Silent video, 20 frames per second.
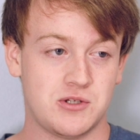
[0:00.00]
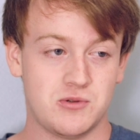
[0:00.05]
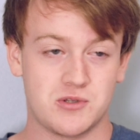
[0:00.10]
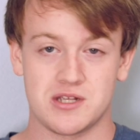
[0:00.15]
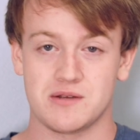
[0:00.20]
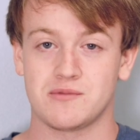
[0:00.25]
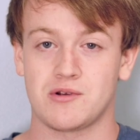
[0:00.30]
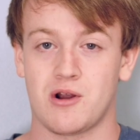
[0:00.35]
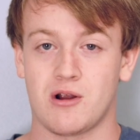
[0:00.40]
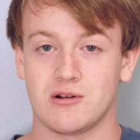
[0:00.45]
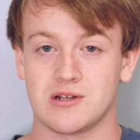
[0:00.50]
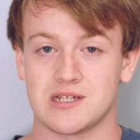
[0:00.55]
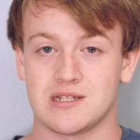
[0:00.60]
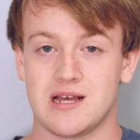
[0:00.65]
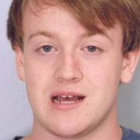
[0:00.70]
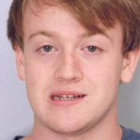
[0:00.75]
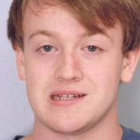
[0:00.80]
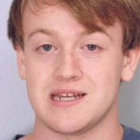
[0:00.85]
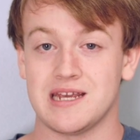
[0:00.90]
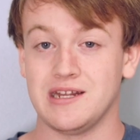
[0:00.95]
SIM card
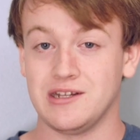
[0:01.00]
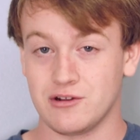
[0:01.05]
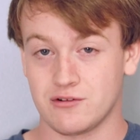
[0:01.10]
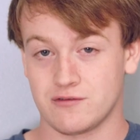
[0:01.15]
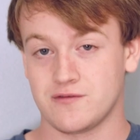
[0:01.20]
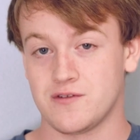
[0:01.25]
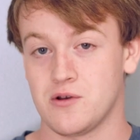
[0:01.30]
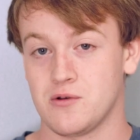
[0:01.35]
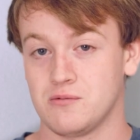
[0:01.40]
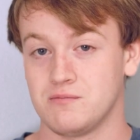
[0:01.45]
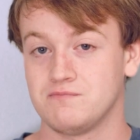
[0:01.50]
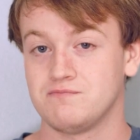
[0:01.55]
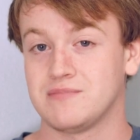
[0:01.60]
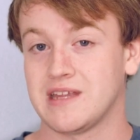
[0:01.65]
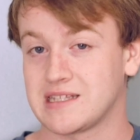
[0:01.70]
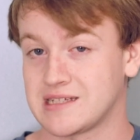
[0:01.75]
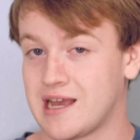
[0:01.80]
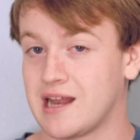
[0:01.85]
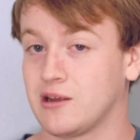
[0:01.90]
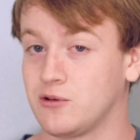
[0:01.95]
slots in your phone.
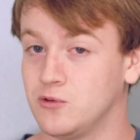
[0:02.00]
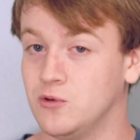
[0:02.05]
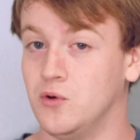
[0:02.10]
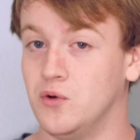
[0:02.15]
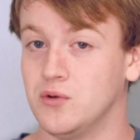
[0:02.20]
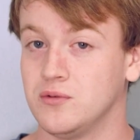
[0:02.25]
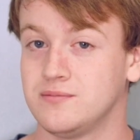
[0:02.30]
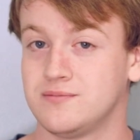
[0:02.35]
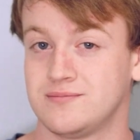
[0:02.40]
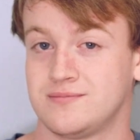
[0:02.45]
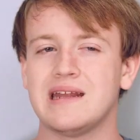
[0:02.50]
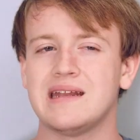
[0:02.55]
That's kind of cool.